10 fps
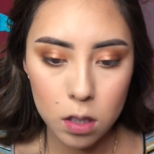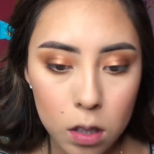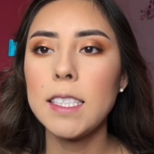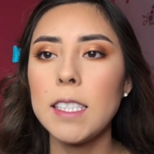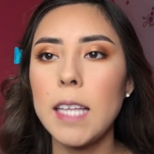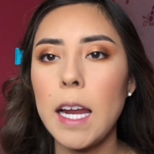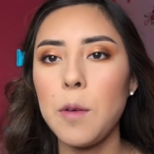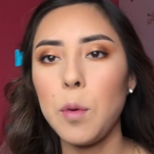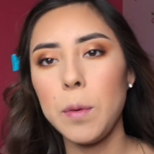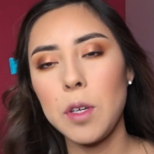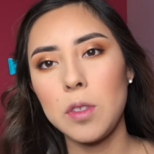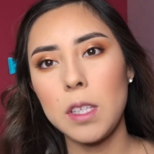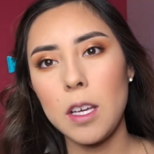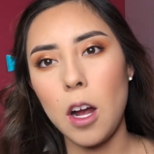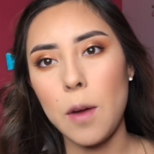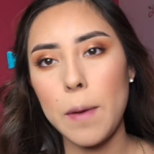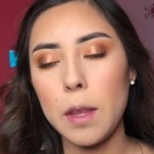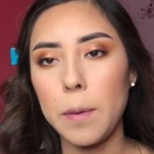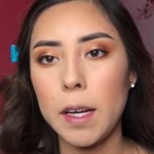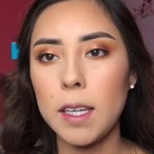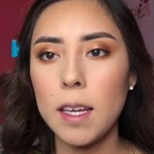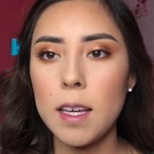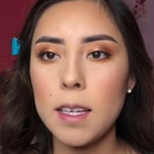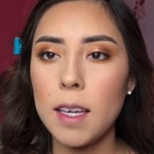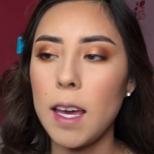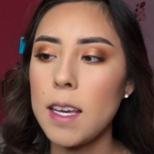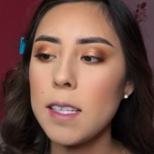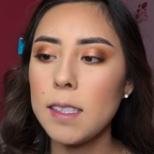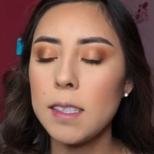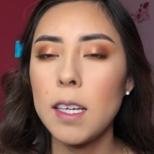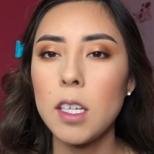Lashes that I will be using are by the brand Kiss.